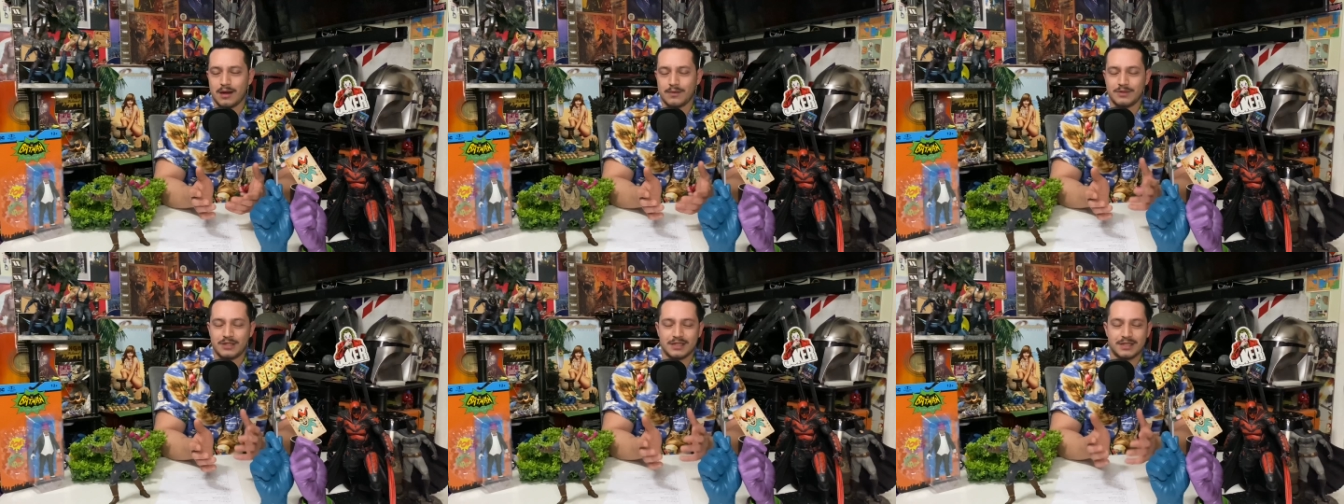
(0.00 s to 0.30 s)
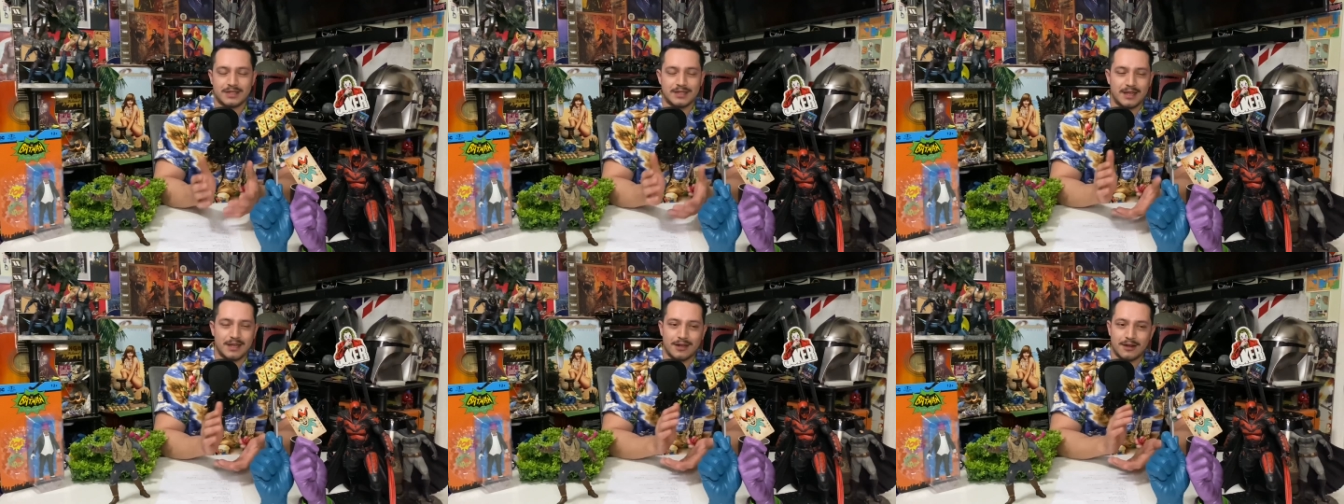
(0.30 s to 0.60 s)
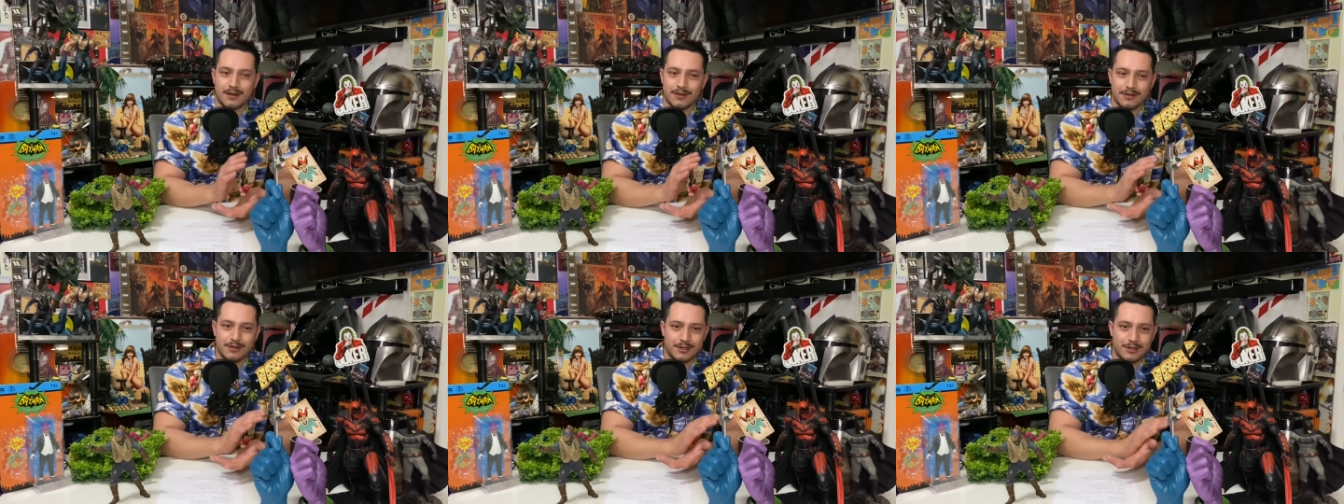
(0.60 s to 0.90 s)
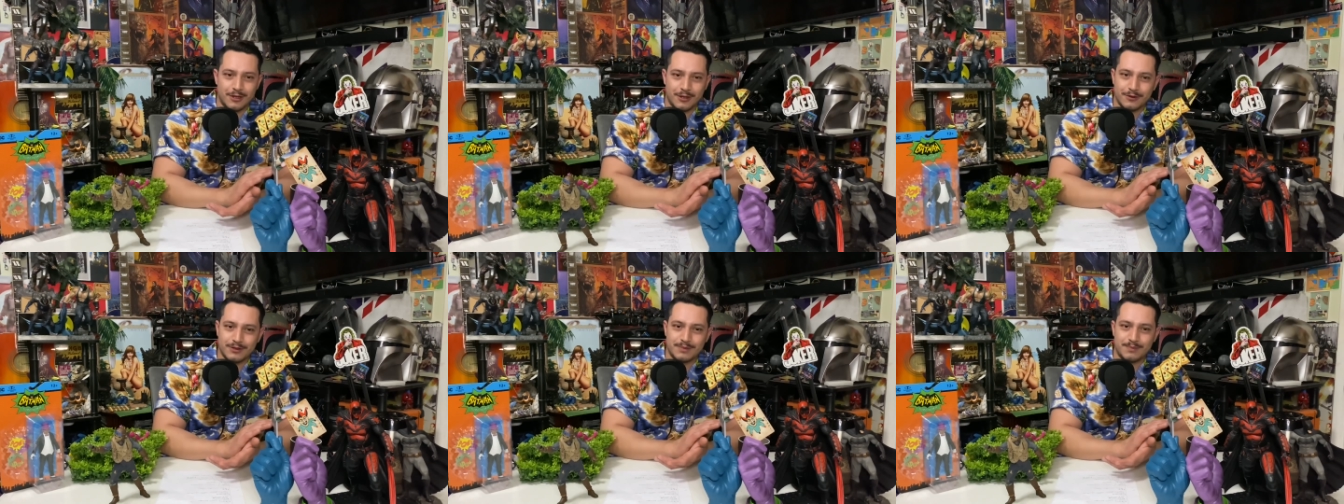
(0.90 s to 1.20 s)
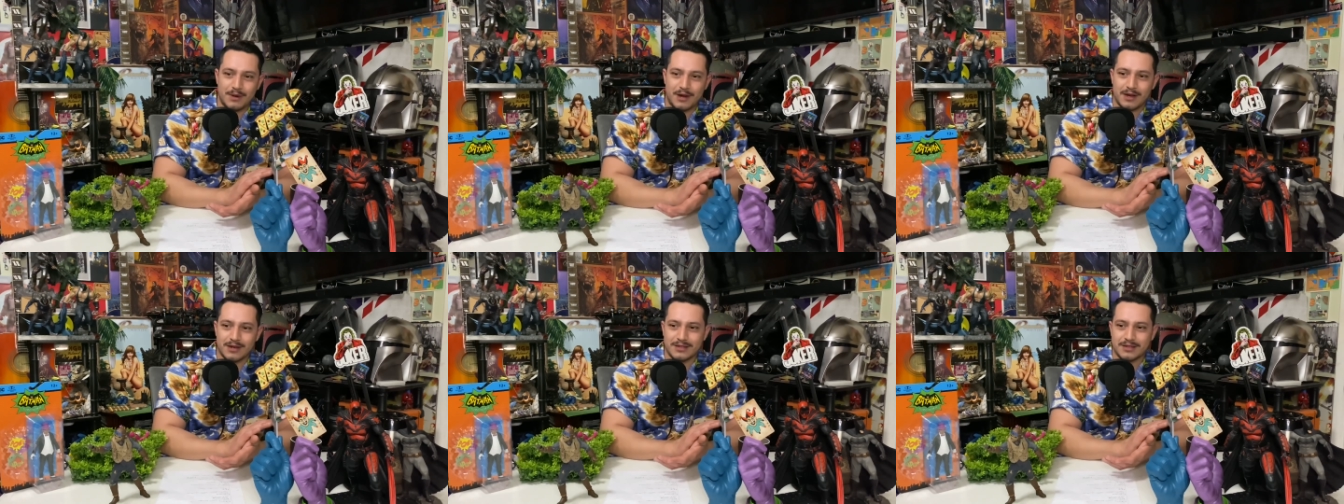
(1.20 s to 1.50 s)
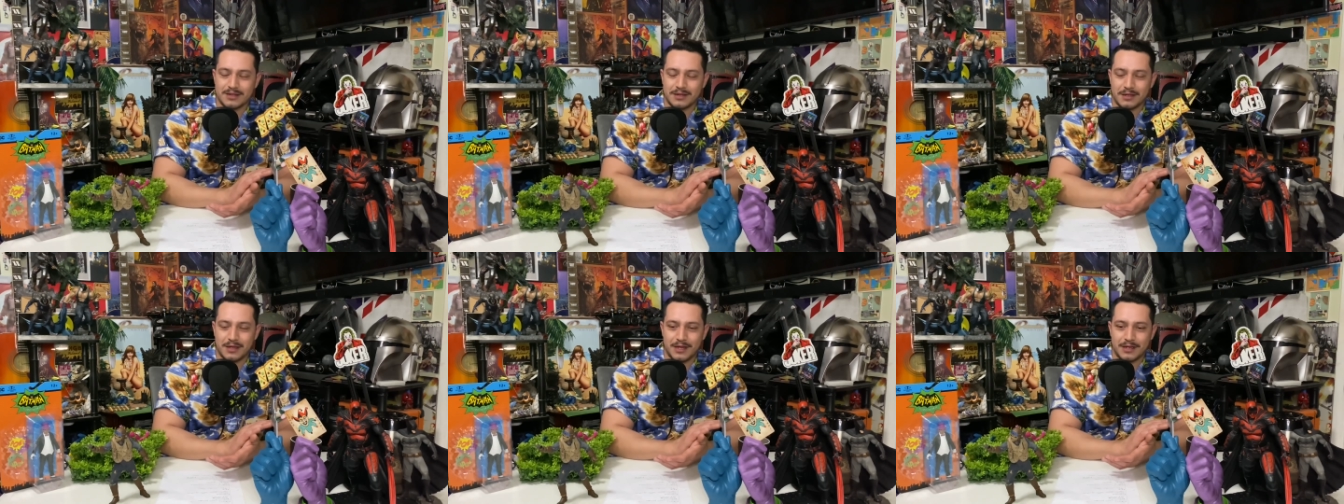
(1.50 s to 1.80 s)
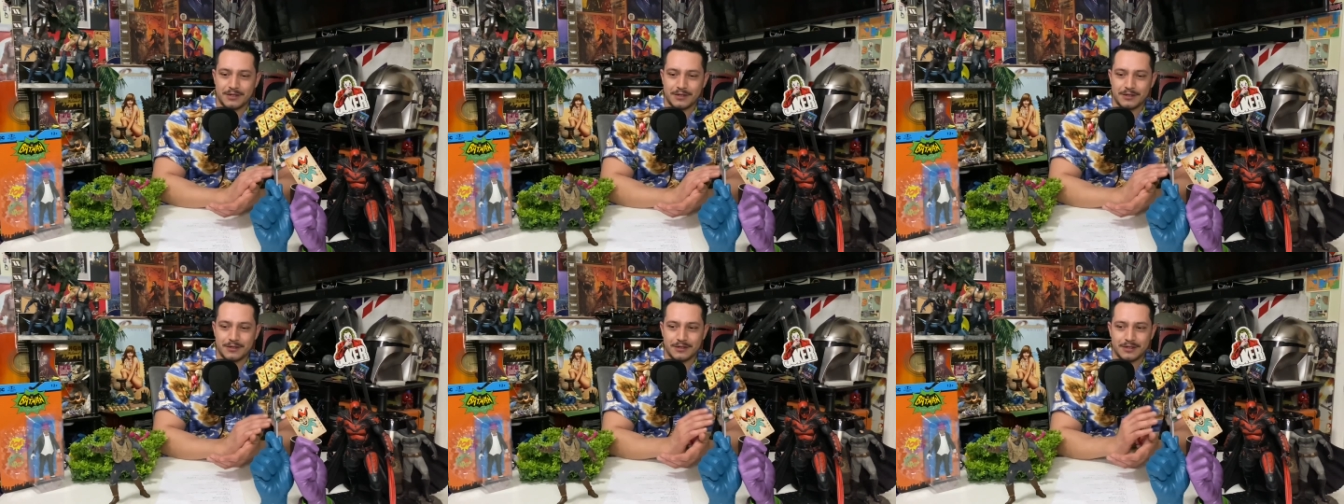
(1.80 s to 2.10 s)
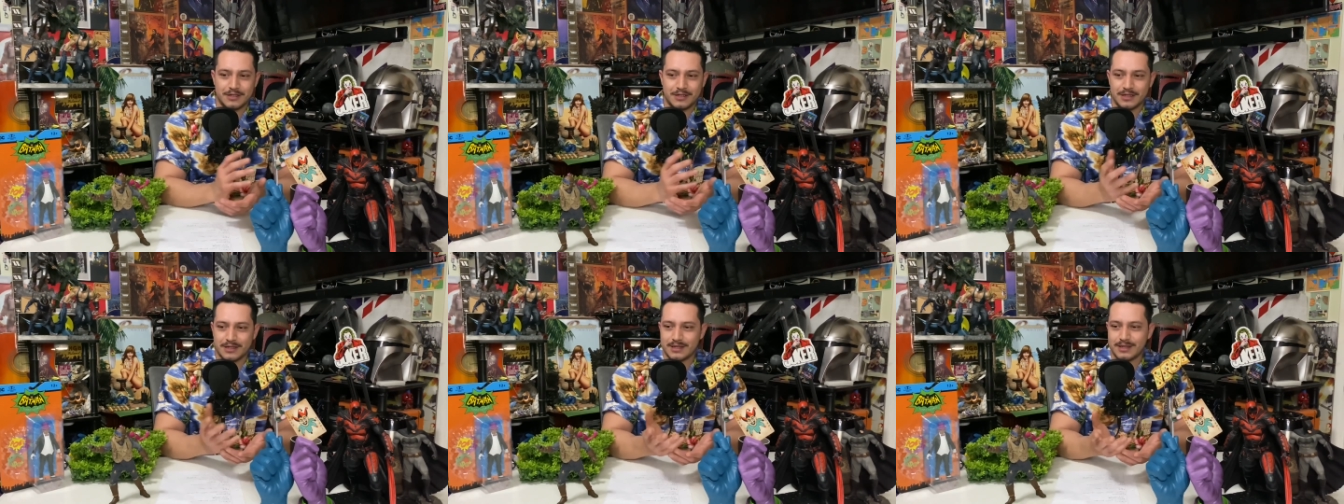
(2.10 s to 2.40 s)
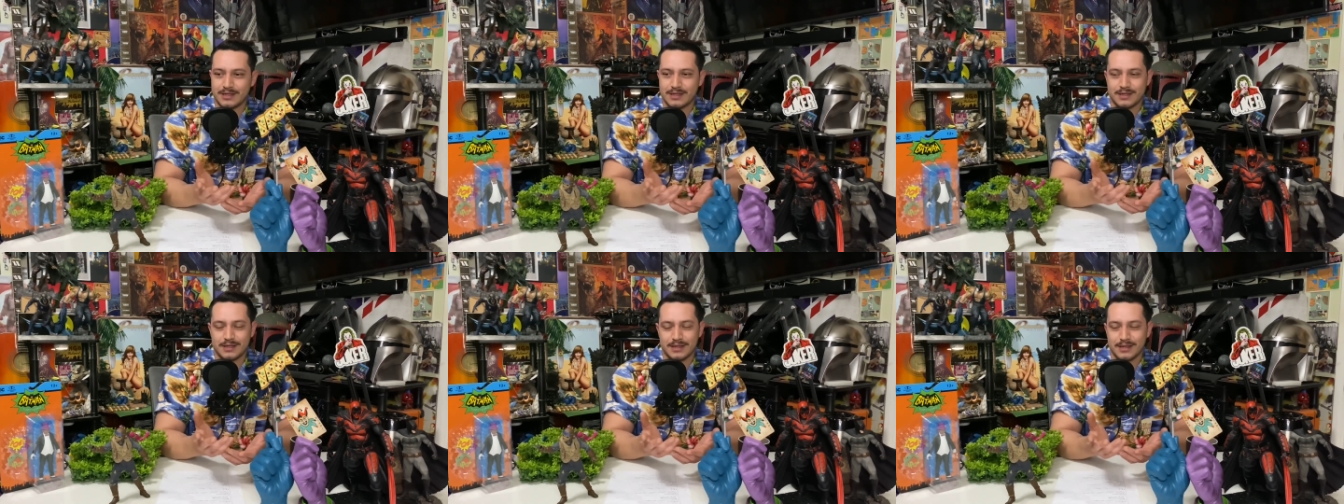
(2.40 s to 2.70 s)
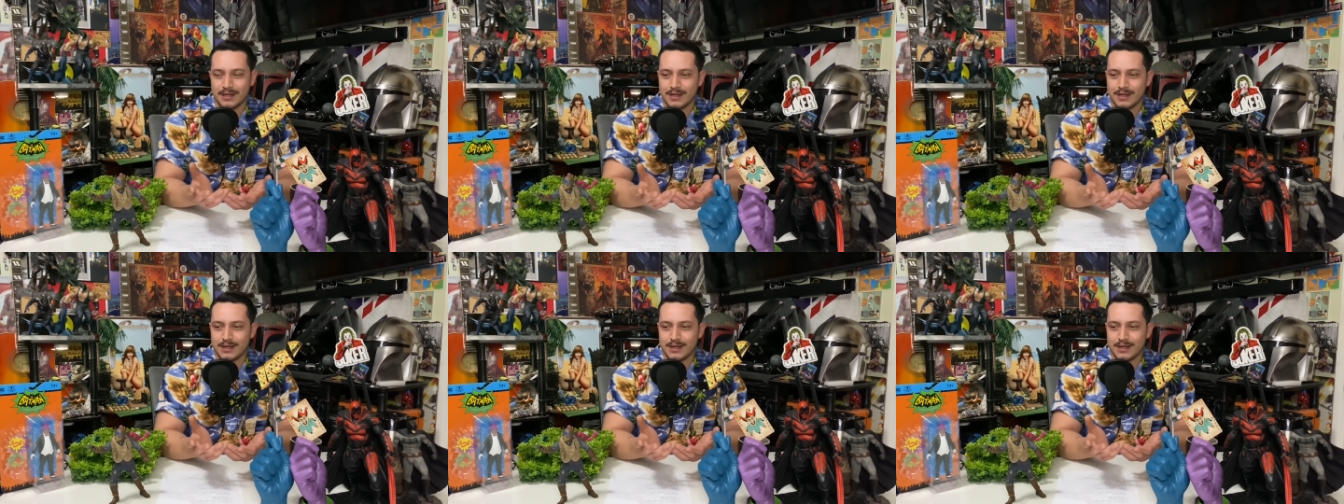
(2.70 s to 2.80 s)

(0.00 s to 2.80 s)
I'm just like on the closed box collectors, just